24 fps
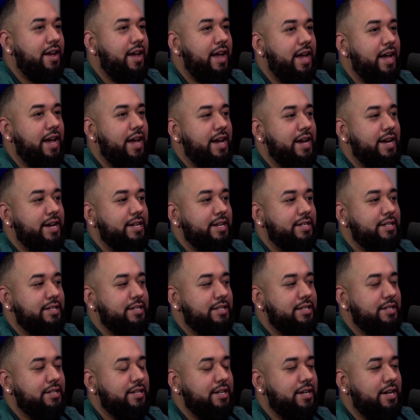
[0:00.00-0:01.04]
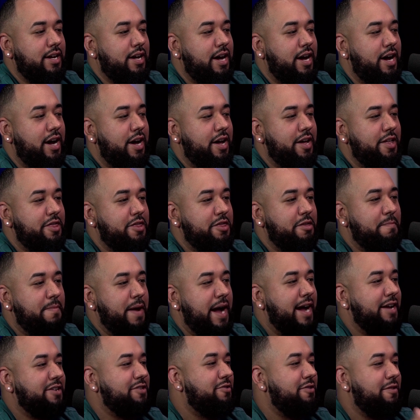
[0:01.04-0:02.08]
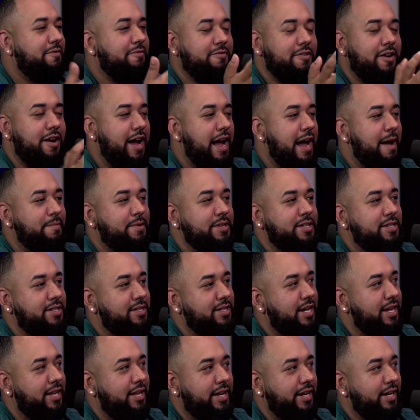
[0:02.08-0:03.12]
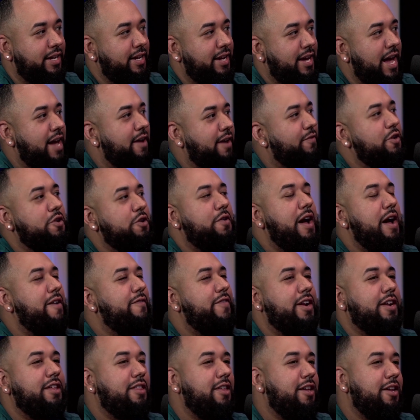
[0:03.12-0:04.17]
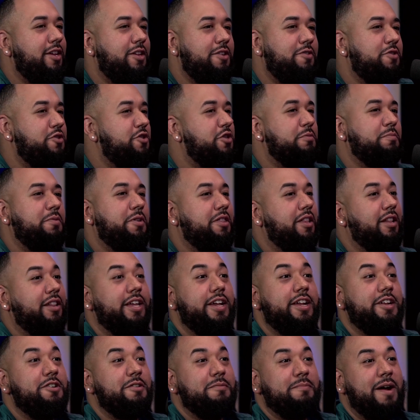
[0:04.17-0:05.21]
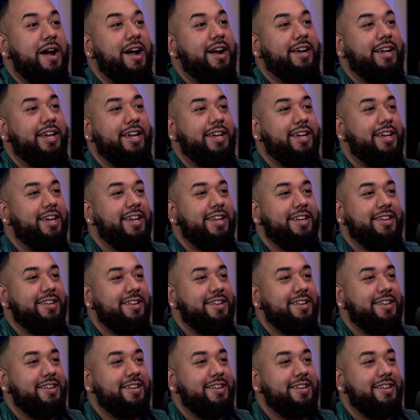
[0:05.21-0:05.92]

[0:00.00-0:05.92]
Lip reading: And the pastor up front happened to say, like, hey, if you don't have anything, you can just put the lint in your pocket